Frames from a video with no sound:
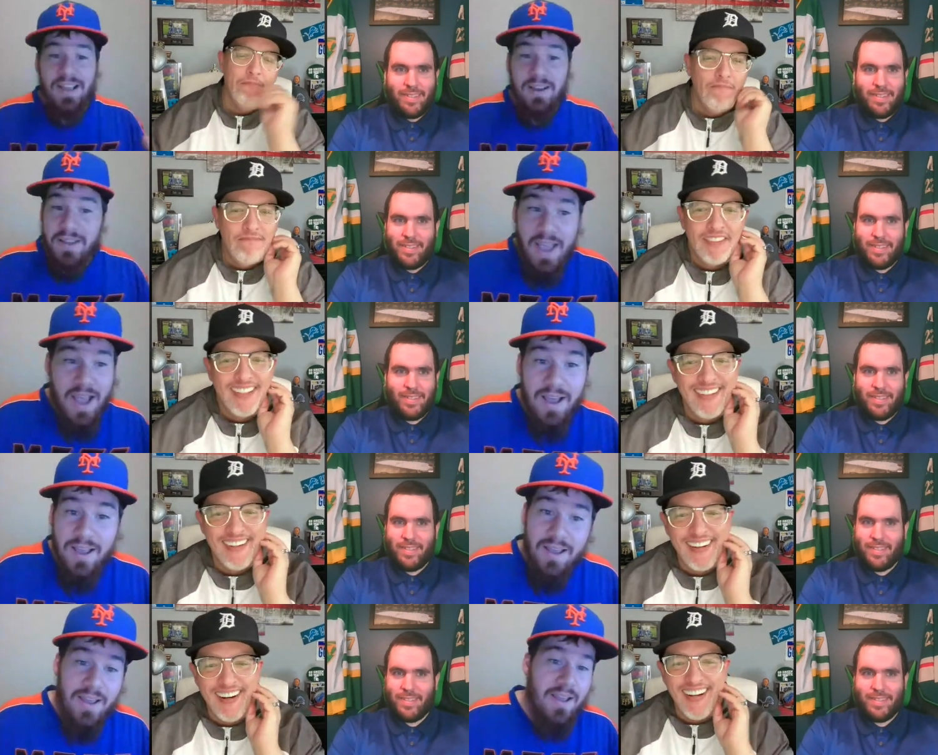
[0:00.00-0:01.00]
Speaker 1: yeah,
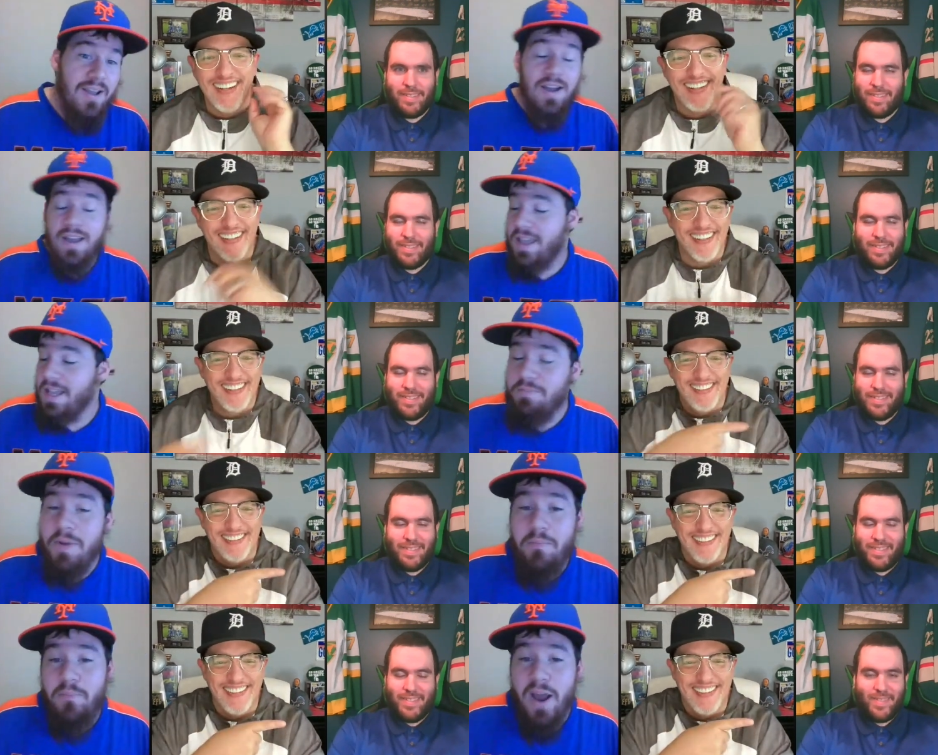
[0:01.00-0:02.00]
uh, he's
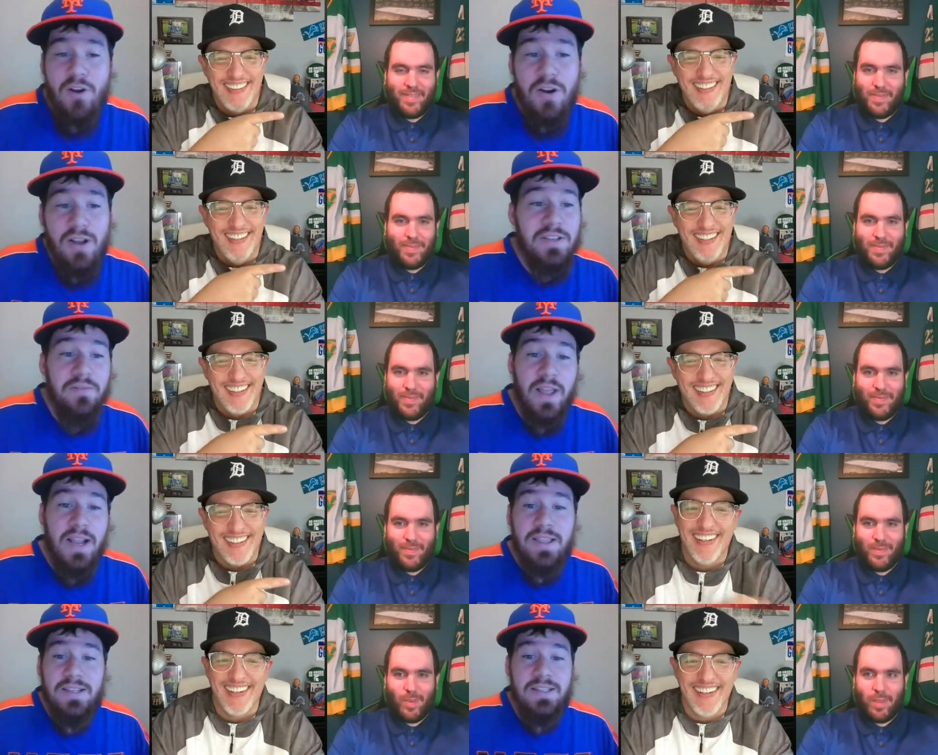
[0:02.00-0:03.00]
been better as of
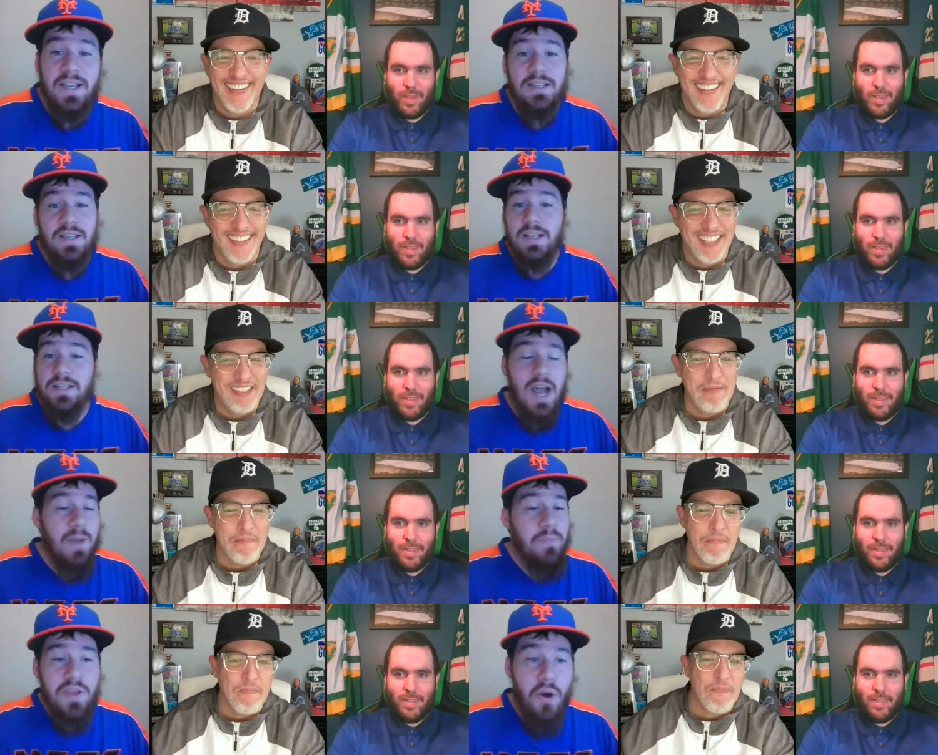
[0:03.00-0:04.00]
late this season. He's not
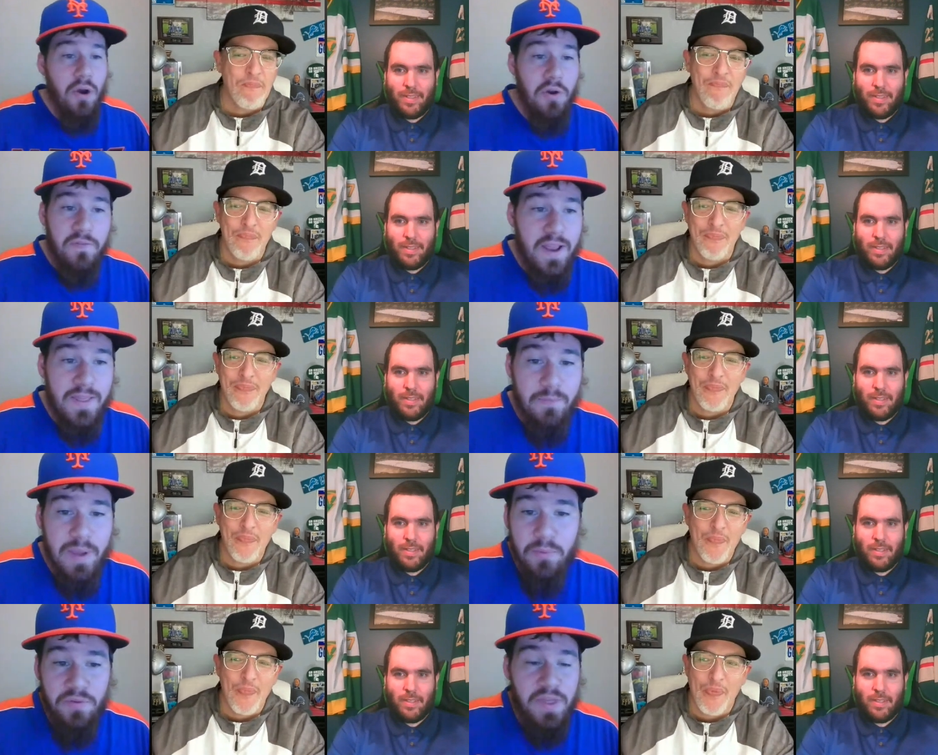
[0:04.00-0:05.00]
been the auto fade that
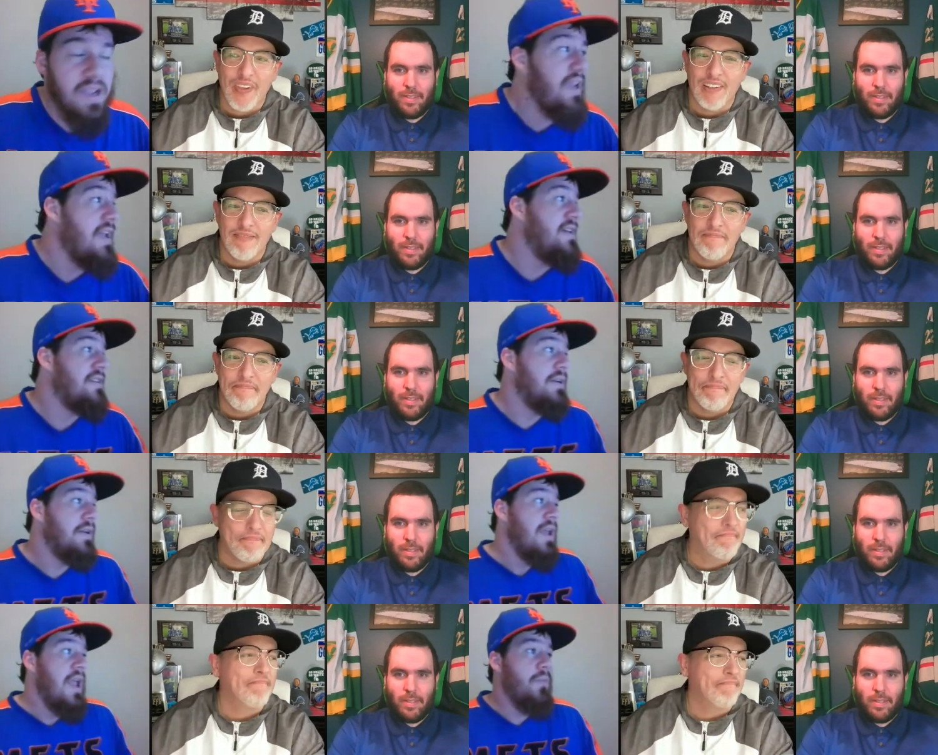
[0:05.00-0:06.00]
people think he is.
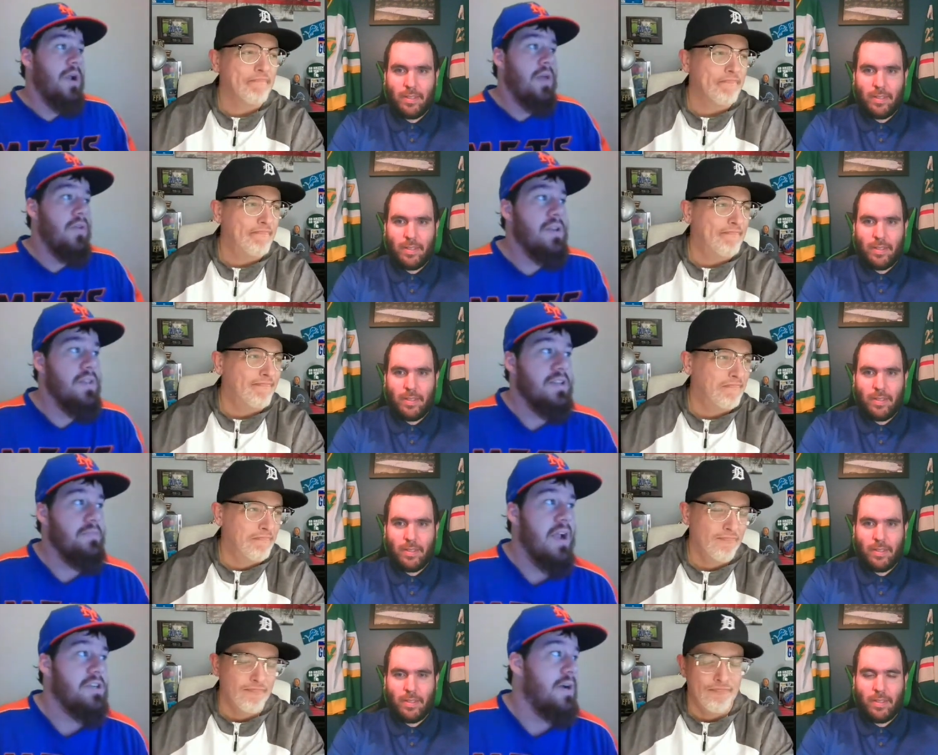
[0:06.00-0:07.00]
And when I looked at this
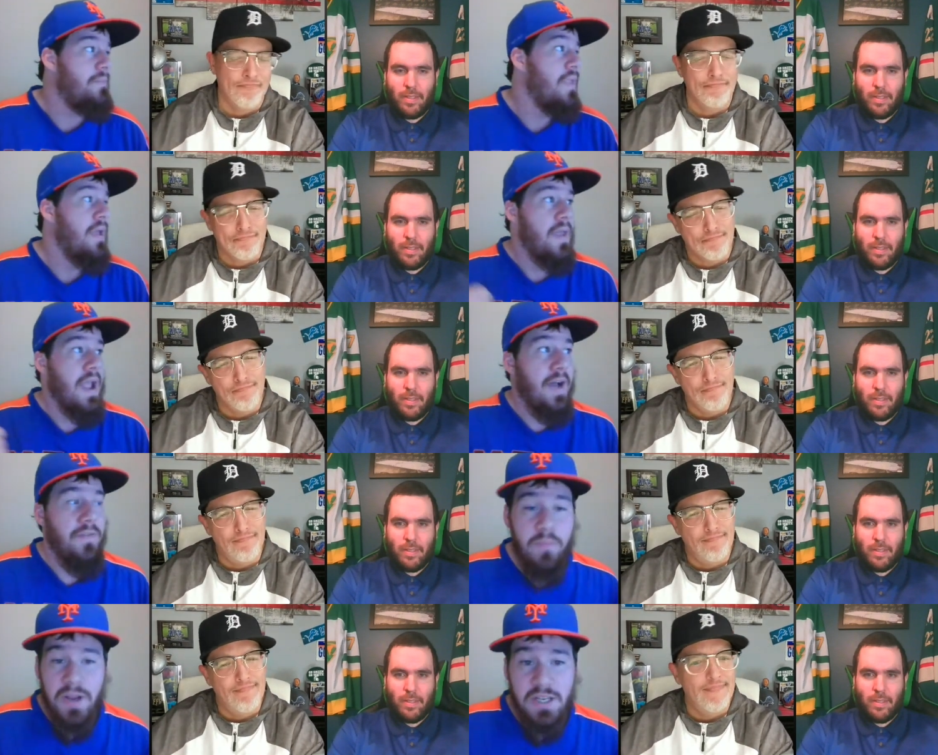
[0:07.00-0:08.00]
matchup, they have
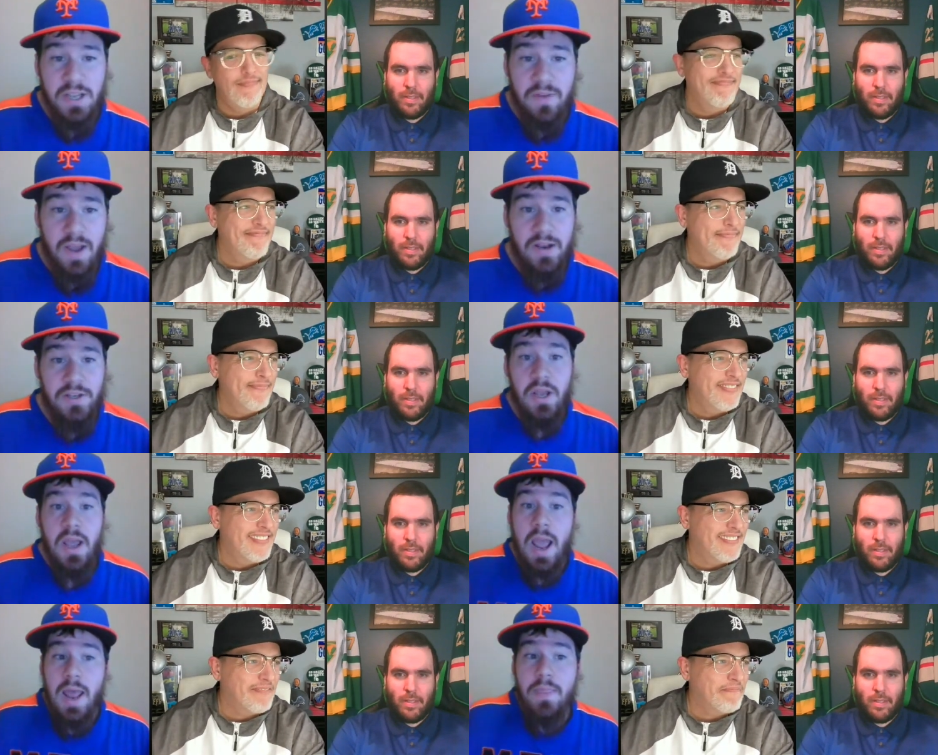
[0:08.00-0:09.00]
the pitching advantage,
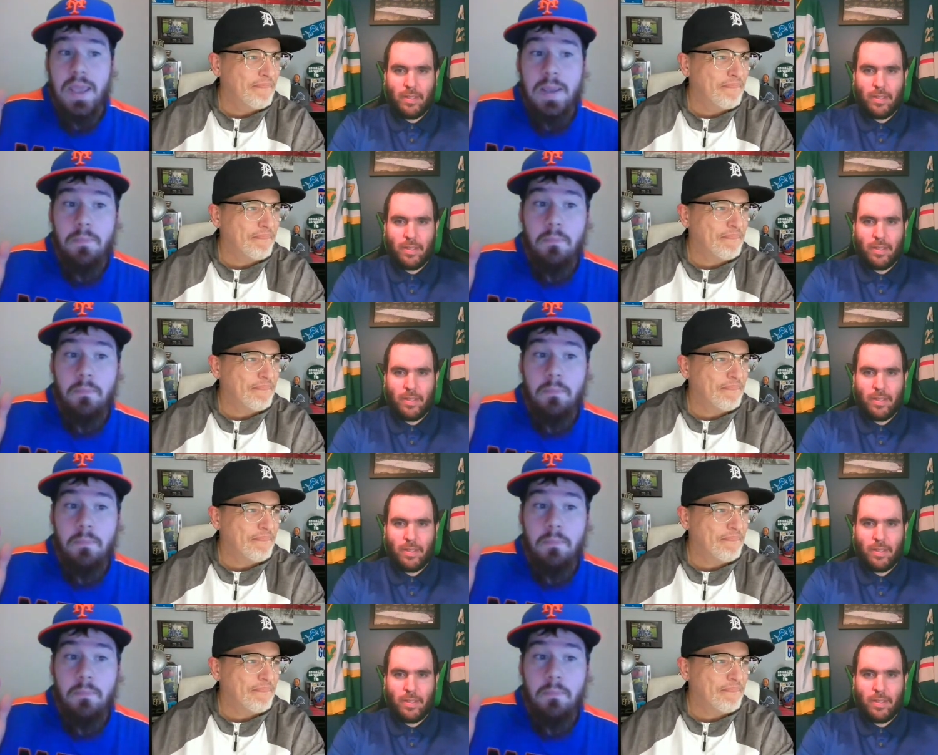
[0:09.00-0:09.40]
and the